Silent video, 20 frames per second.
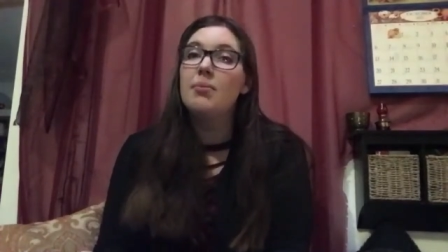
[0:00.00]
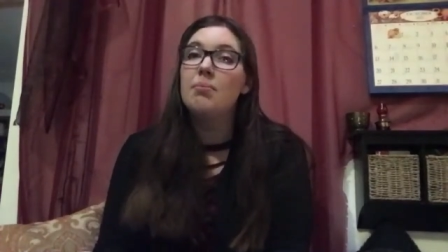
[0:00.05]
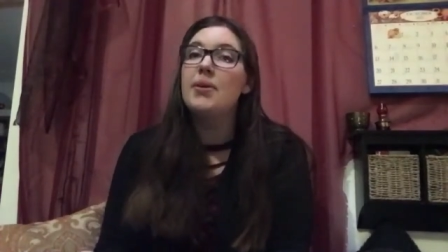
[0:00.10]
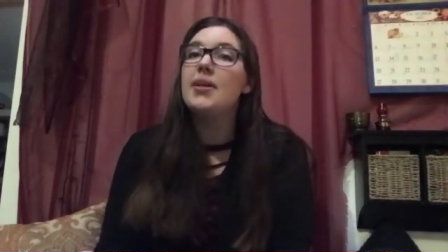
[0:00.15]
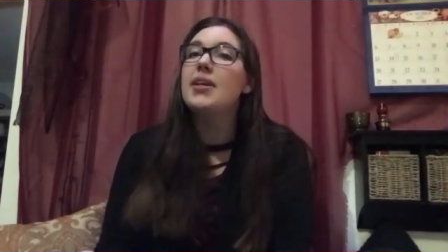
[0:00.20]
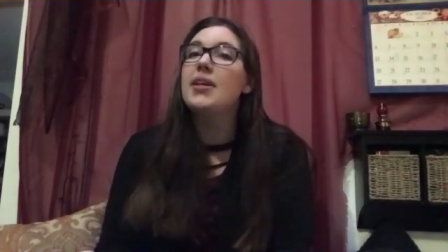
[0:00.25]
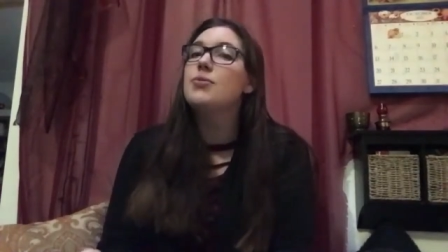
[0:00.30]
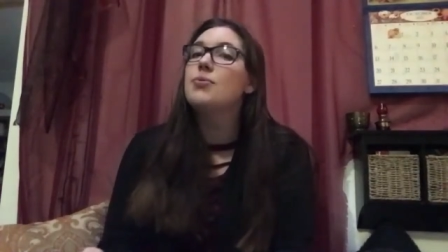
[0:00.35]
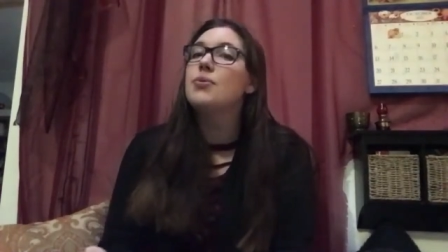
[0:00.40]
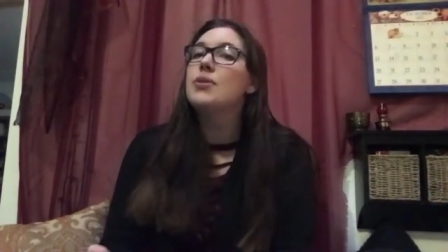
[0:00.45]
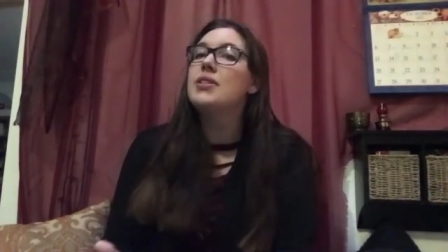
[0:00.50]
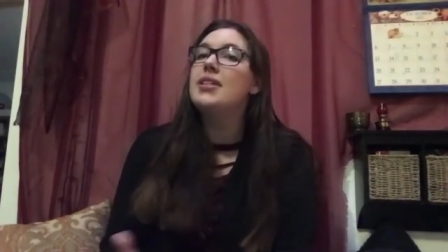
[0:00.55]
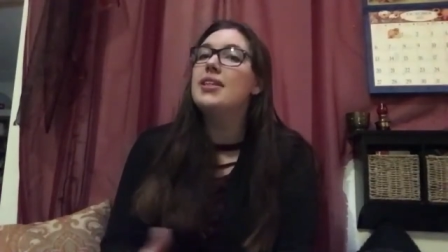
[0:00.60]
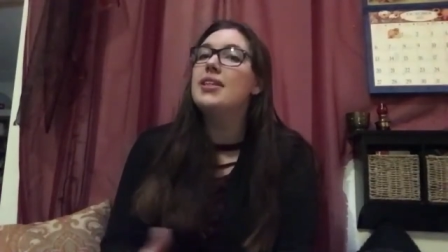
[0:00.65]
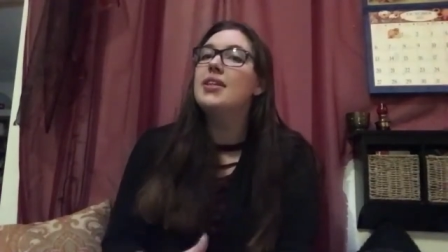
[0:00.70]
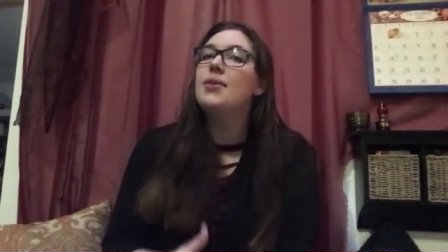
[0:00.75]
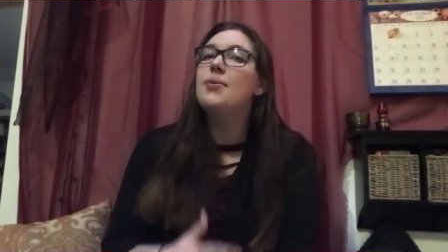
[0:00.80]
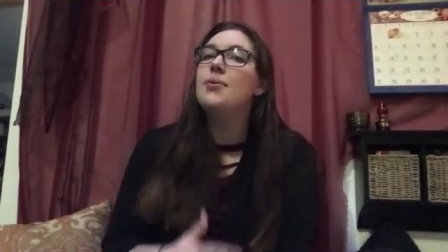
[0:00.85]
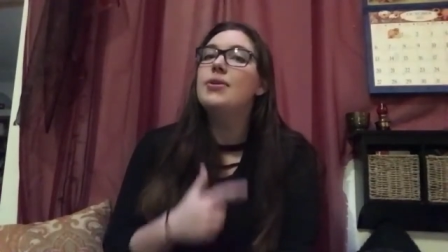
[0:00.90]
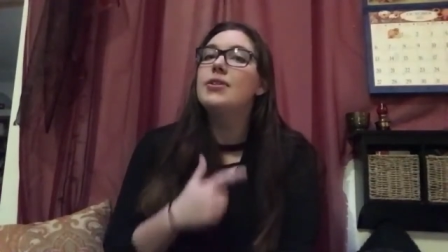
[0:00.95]
because we're
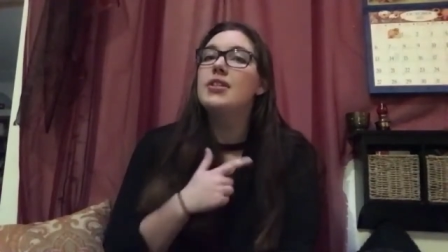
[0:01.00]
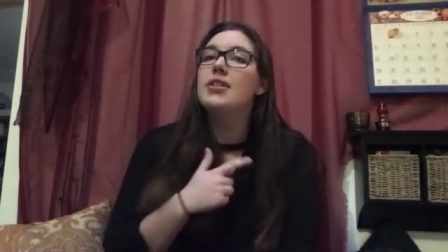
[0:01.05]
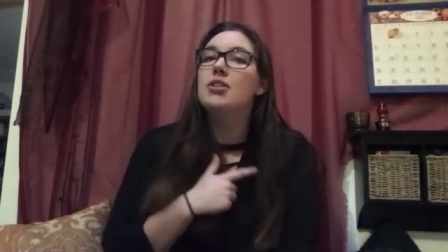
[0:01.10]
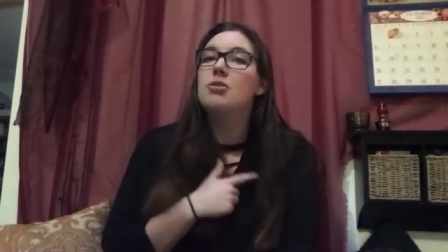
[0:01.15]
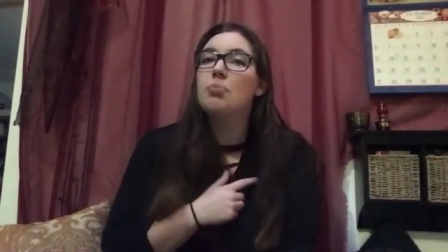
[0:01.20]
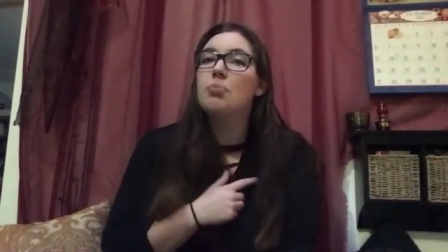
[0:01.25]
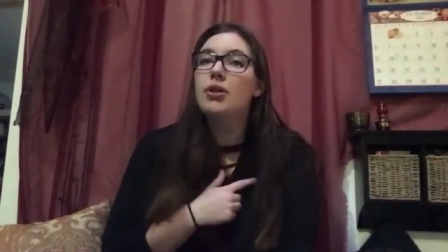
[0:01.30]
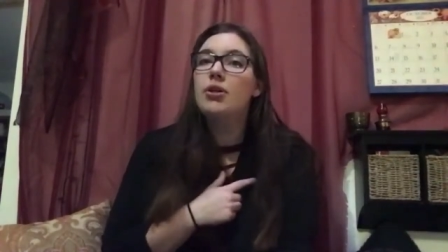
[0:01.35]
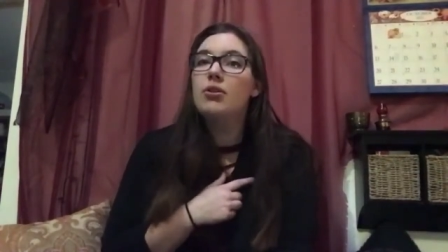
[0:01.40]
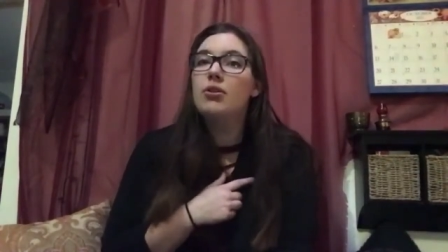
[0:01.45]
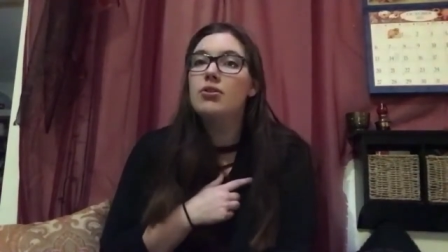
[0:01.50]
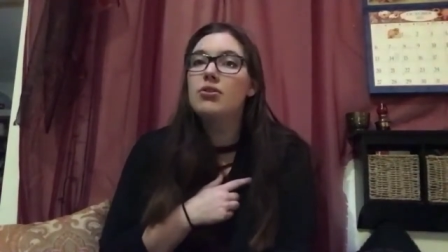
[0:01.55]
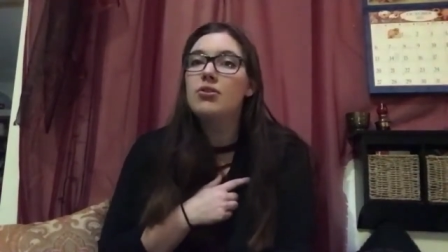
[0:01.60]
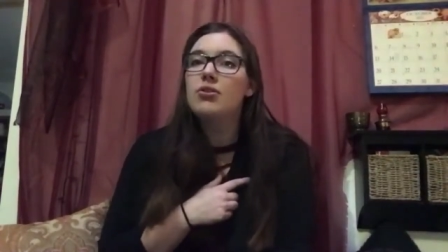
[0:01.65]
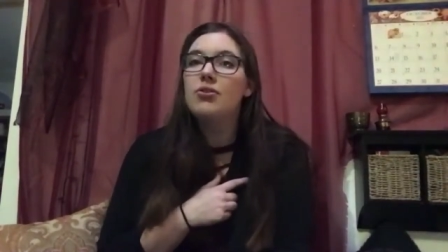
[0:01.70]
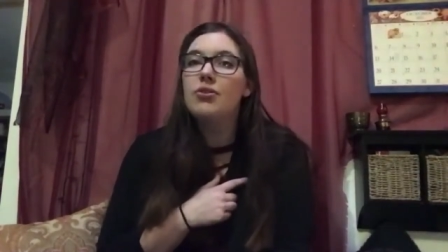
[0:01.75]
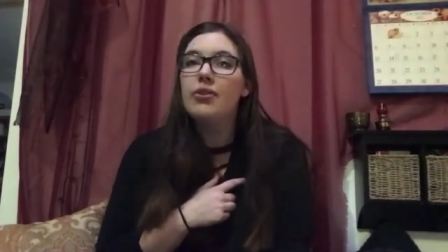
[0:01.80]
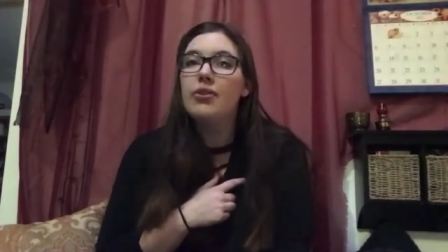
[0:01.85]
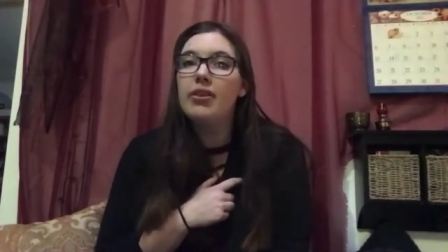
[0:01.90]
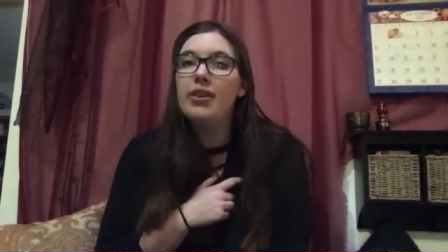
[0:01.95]
dealing with such
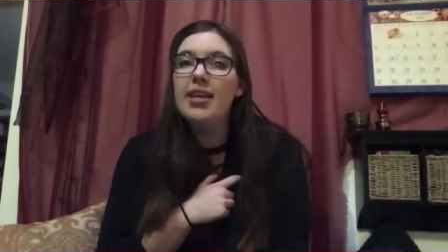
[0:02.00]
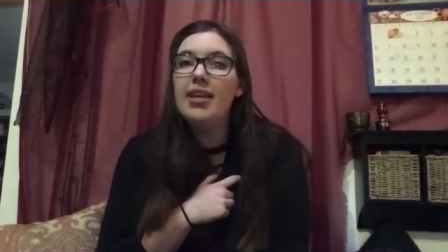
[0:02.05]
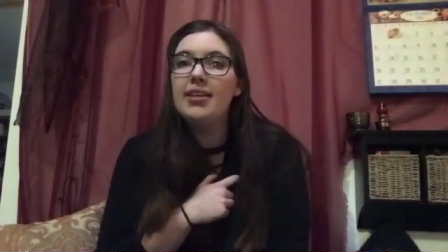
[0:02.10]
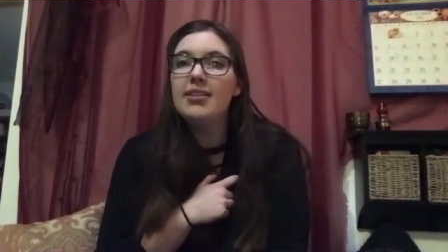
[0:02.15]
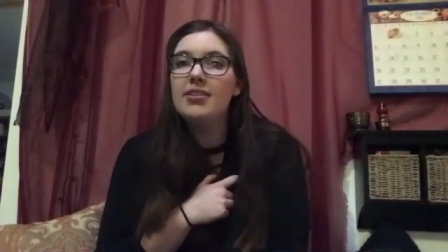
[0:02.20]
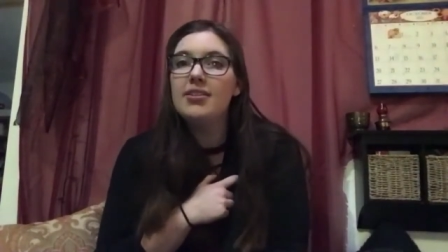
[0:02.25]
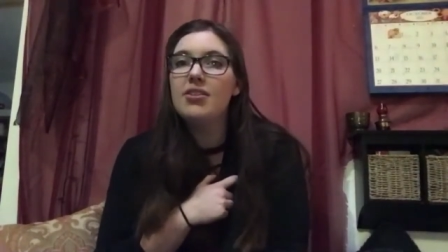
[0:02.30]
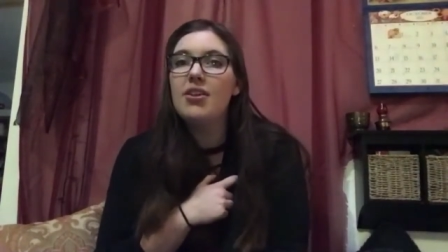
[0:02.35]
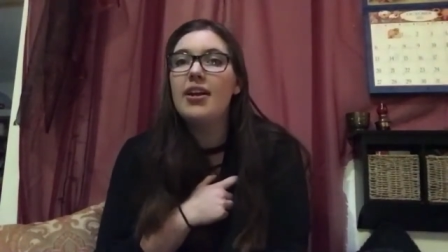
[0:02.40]
personal things.